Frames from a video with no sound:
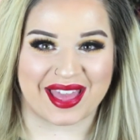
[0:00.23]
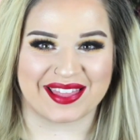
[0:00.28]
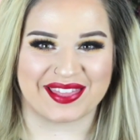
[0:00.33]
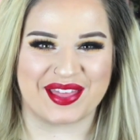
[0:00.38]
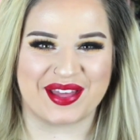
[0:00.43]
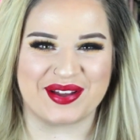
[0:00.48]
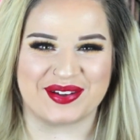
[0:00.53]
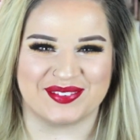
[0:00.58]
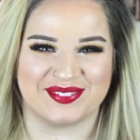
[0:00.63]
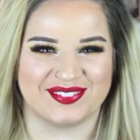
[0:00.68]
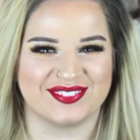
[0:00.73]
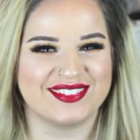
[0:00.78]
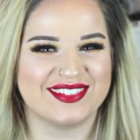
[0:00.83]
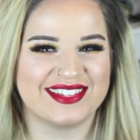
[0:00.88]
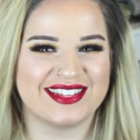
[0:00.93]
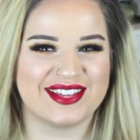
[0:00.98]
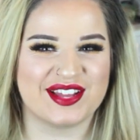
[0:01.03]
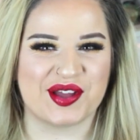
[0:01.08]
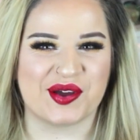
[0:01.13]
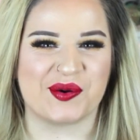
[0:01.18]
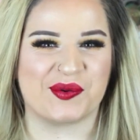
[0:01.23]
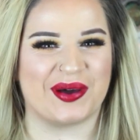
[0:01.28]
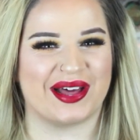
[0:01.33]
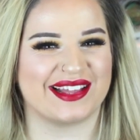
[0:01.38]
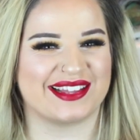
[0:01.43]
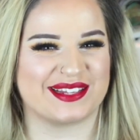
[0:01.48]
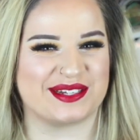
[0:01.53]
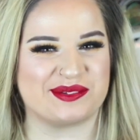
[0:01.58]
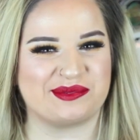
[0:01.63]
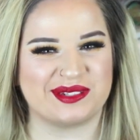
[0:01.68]
Hello,
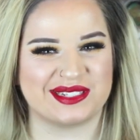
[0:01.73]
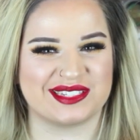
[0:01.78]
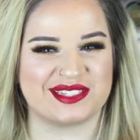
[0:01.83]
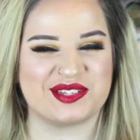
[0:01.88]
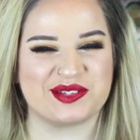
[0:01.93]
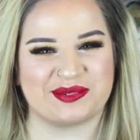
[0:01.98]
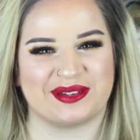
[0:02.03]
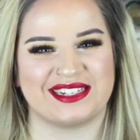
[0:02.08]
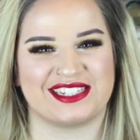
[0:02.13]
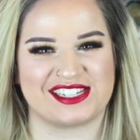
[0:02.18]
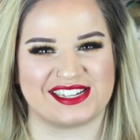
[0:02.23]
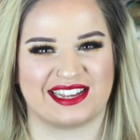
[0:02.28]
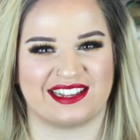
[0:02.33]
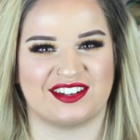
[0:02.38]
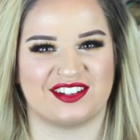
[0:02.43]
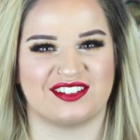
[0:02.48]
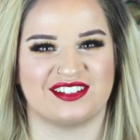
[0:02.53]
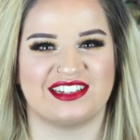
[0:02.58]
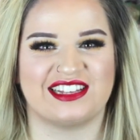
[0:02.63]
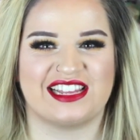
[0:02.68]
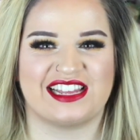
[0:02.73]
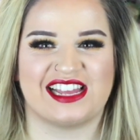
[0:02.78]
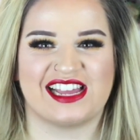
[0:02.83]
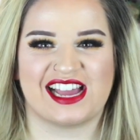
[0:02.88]
welcome to my channel.